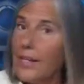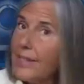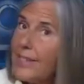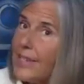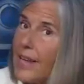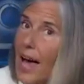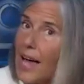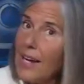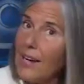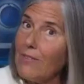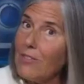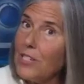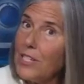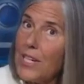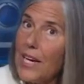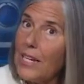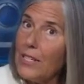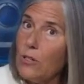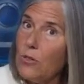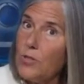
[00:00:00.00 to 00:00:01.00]
It's not every
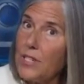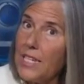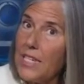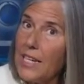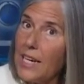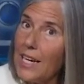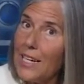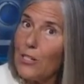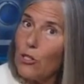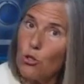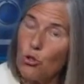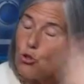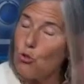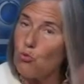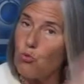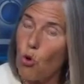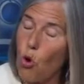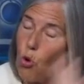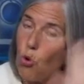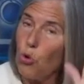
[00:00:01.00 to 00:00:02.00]
day you see
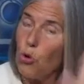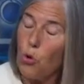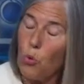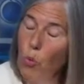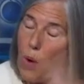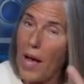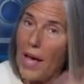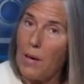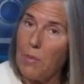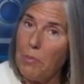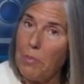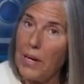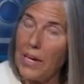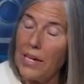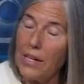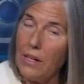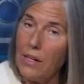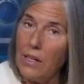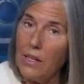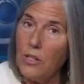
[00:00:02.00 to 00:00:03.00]
angels rolling away
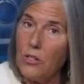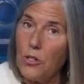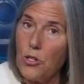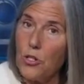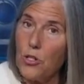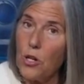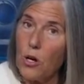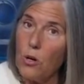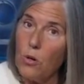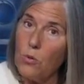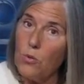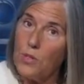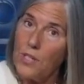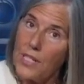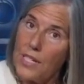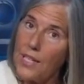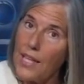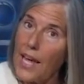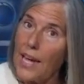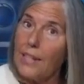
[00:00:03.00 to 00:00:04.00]
big
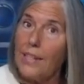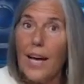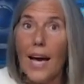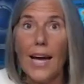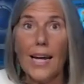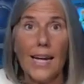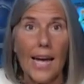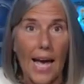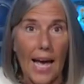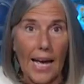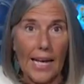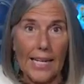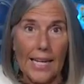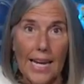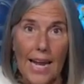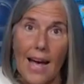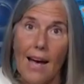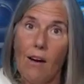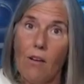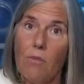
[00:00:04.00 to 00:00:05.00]
stones and then kind of
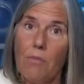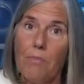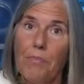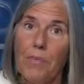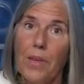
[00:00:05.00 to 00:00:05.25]
hanging out.